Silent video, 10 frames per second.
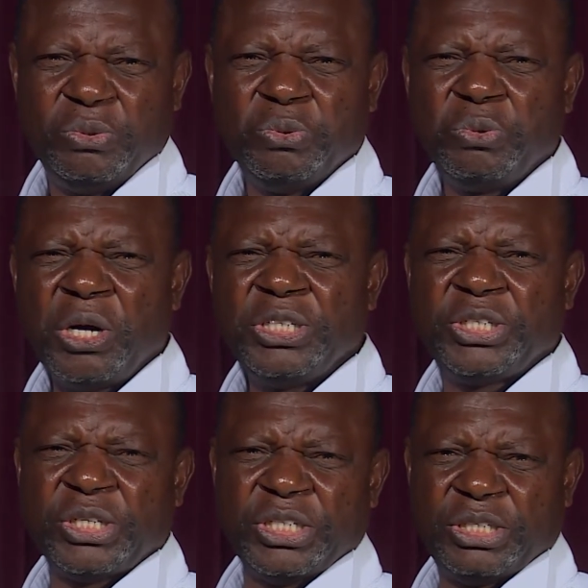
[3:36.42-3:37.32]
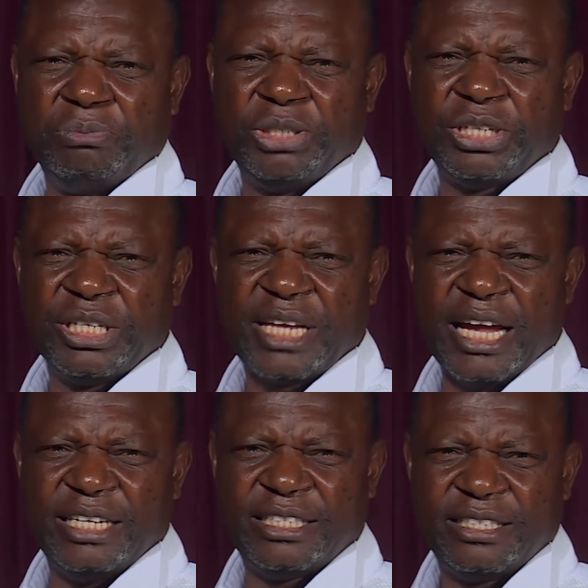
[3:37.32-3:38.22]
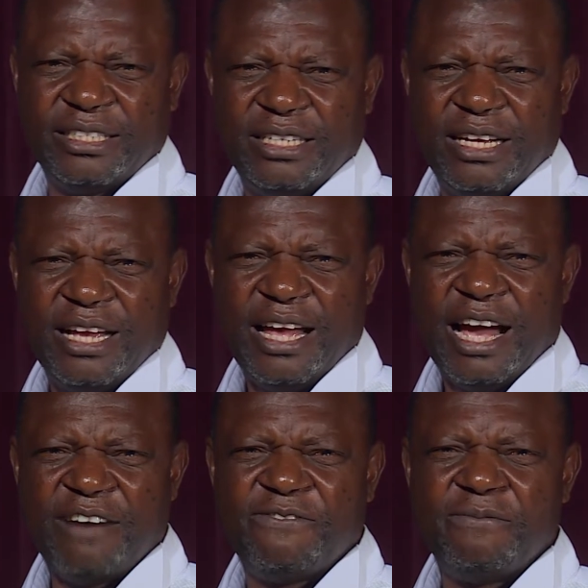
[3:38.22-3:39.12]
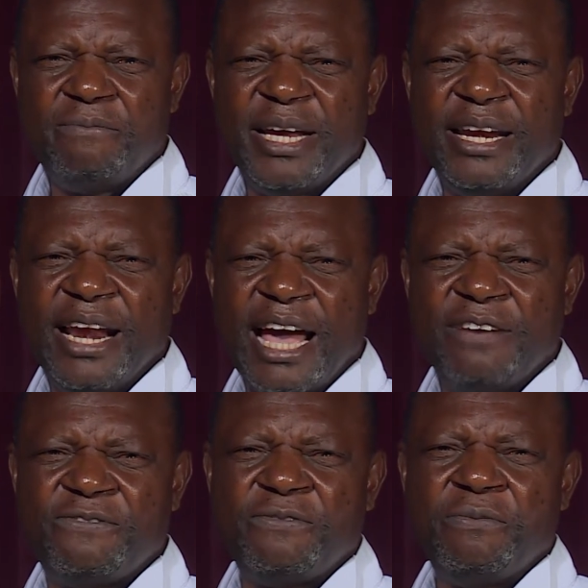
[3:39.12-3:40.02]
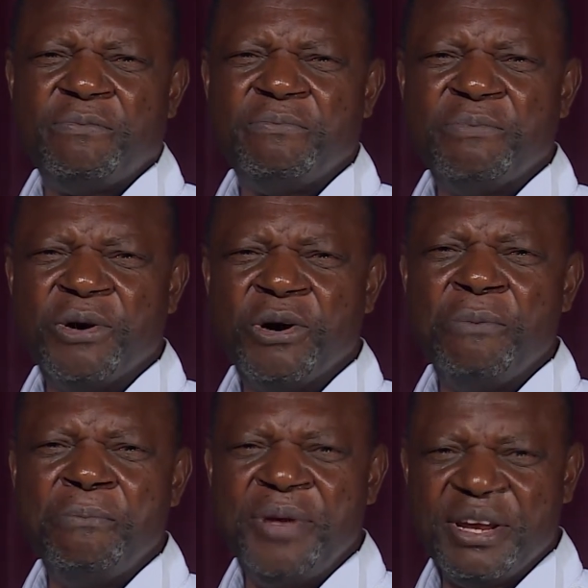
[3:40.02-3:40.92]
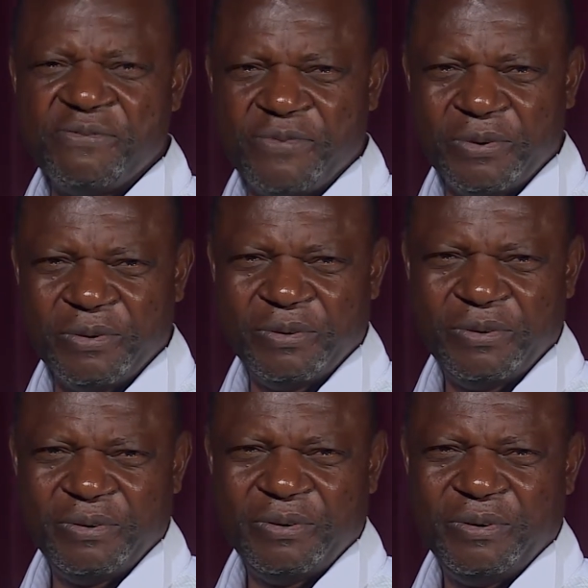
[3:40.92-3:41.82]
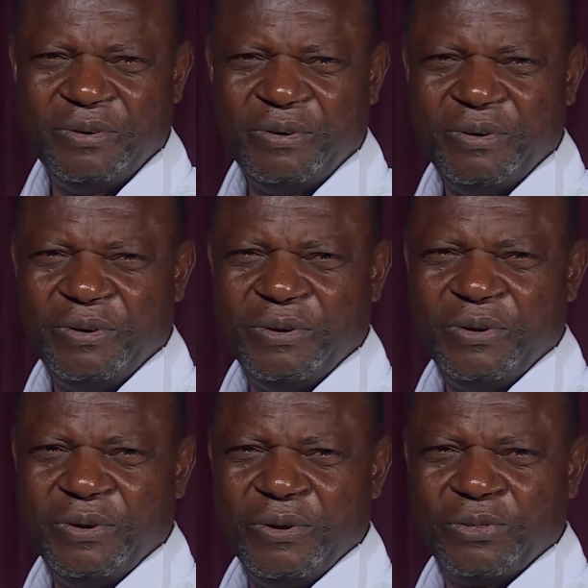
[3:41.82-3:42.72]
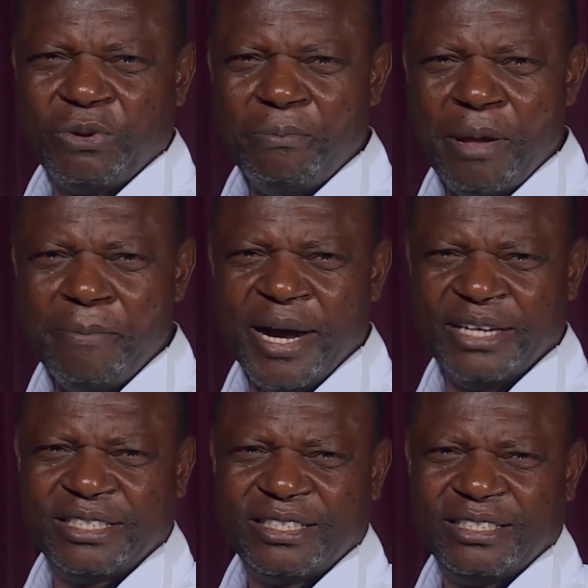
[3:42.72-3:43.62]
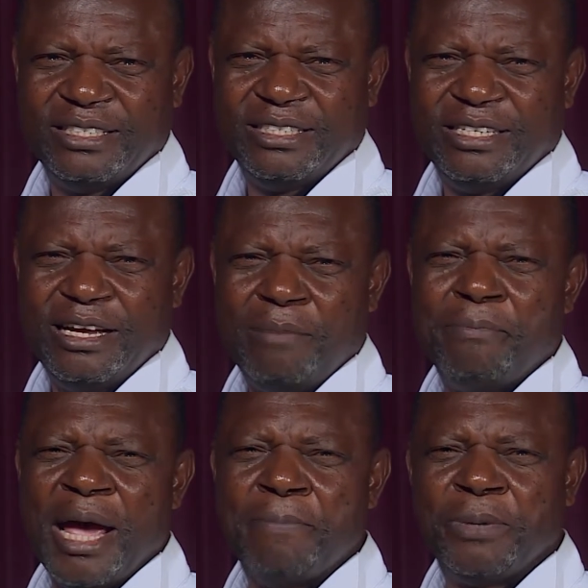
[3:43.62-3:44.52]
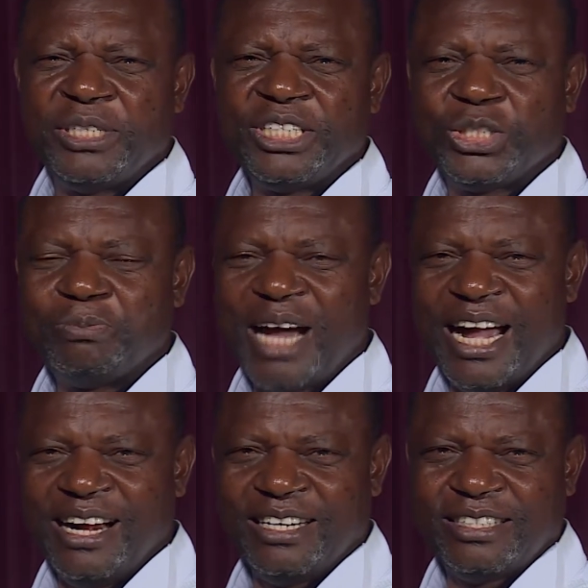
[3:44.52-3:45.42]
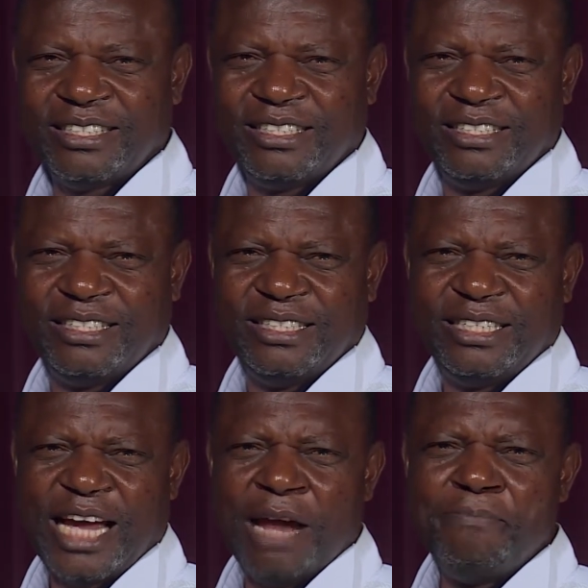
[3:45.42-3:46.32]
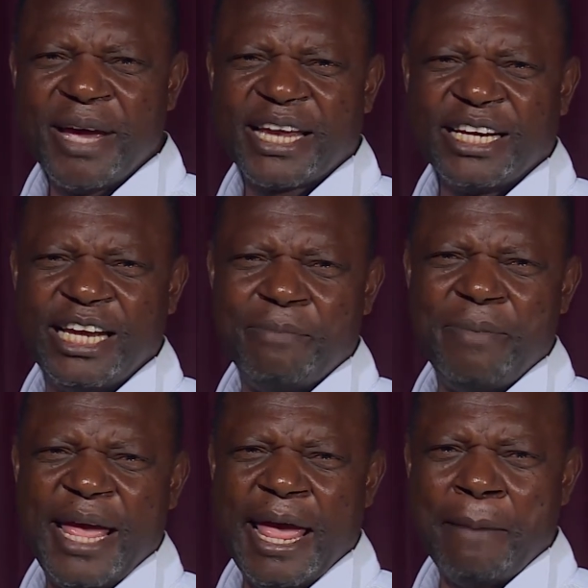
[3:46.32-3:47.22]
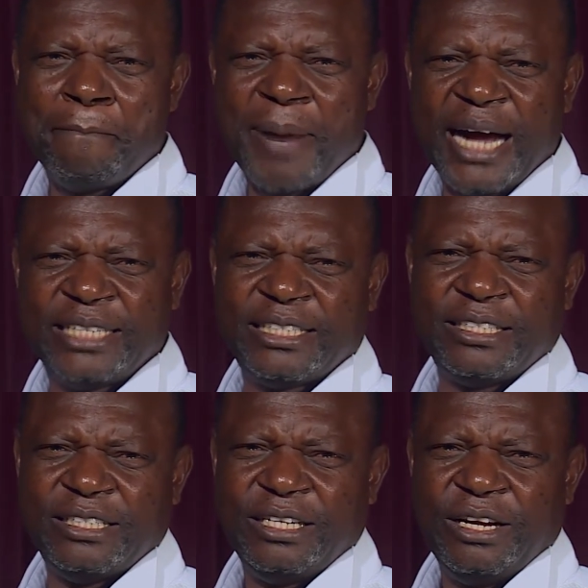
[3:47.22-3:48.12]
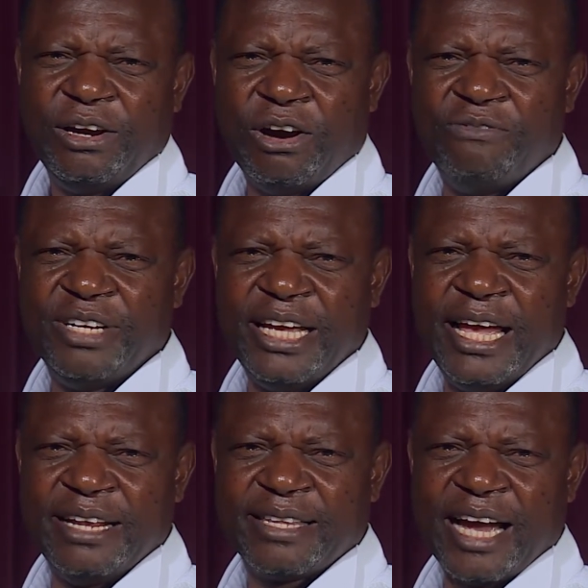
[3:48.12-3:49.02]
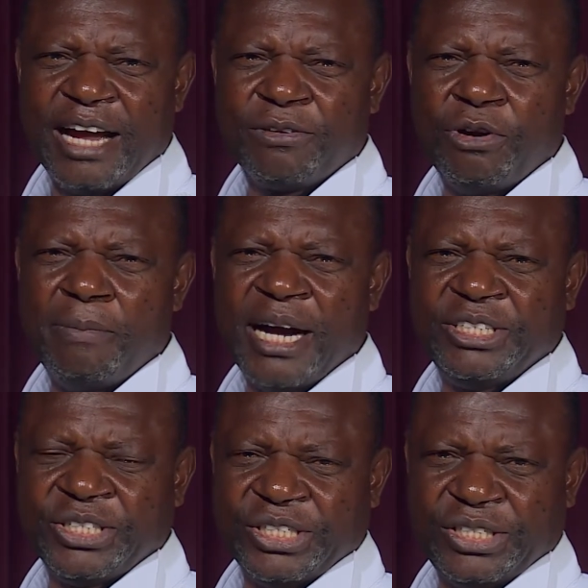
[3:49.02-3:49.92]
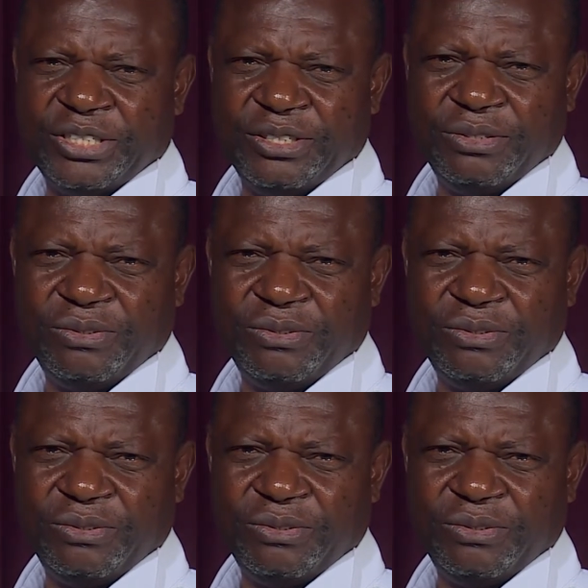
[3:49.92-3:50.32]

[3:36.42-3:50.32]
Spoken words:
World Church Mission Tithes have made life more meaningful to members by putting smiles and making them a part of the entire global church.